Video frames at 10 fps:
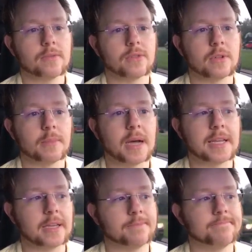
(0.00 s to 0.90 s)
the
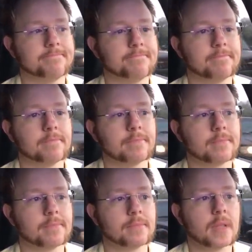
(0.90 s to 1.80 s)
money.
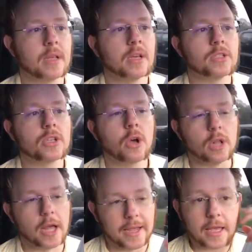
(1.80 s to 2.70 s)
So
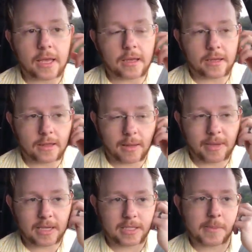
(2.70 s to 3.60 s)
like, let
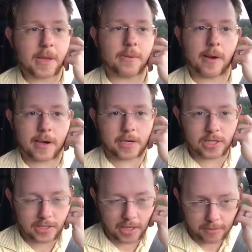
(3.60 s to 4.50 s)
me explain what I
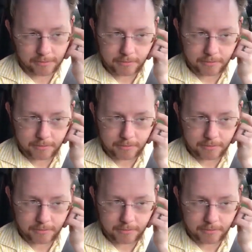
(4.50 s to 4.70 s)
just said.